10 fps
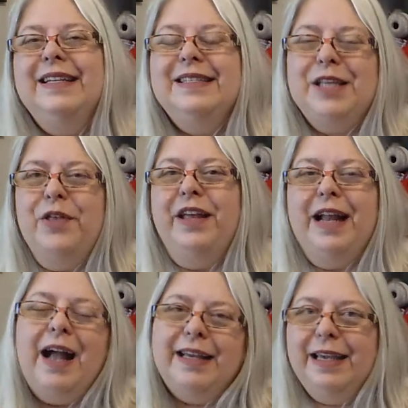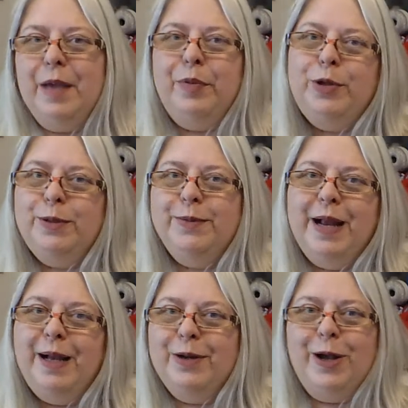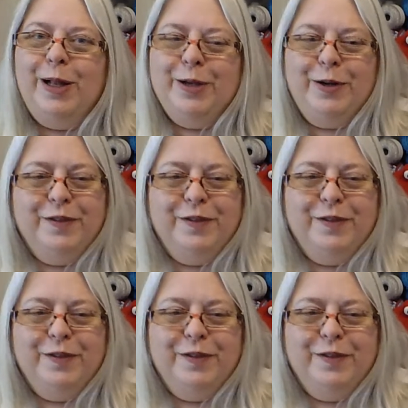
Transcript: so that I could get pulled around all